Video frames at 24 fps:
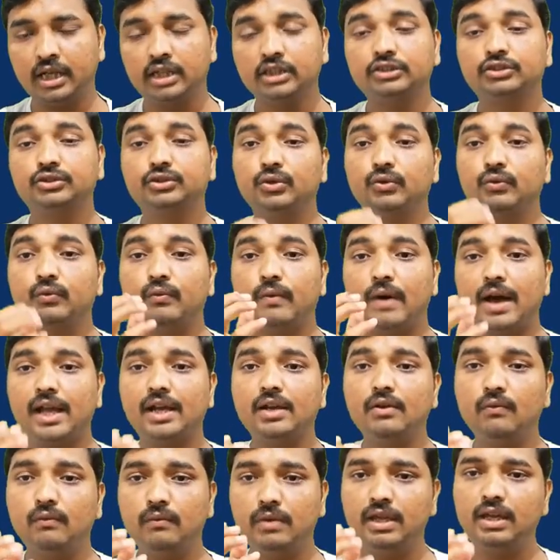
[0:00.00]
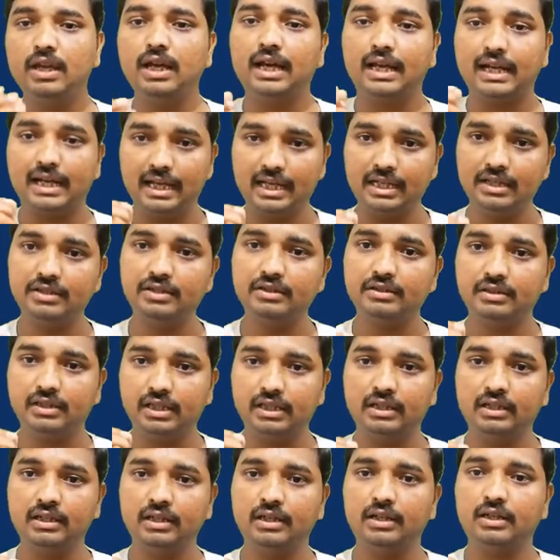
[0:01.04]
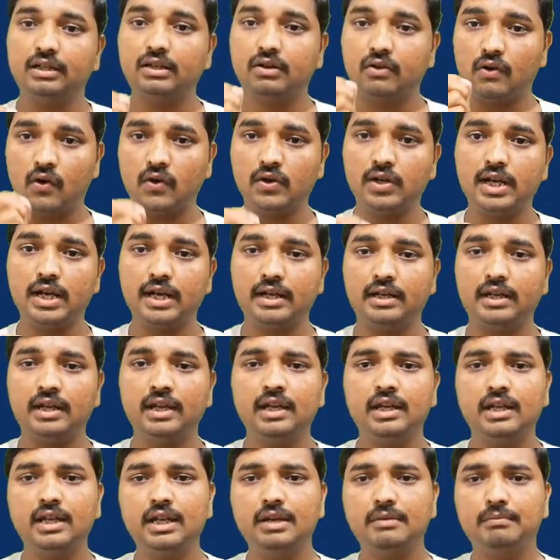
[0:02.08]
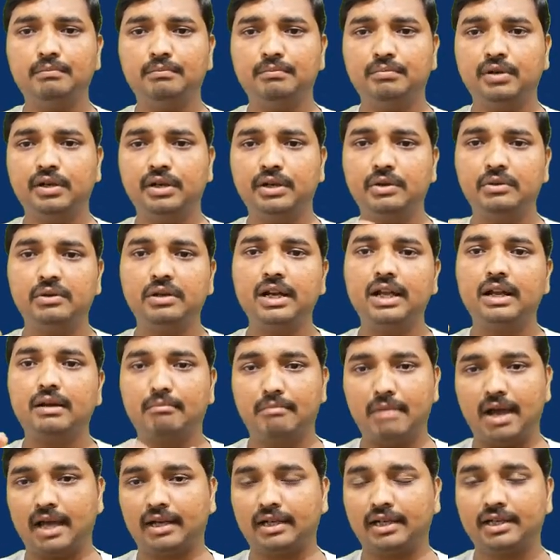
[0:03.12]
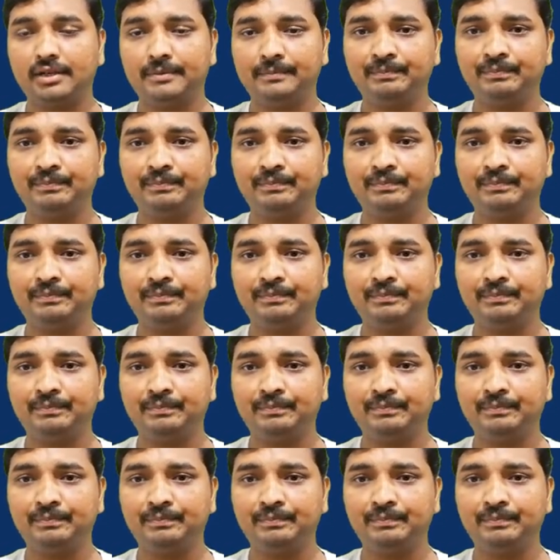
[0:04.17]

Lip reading: So when we arrange the raw data in a particular manner,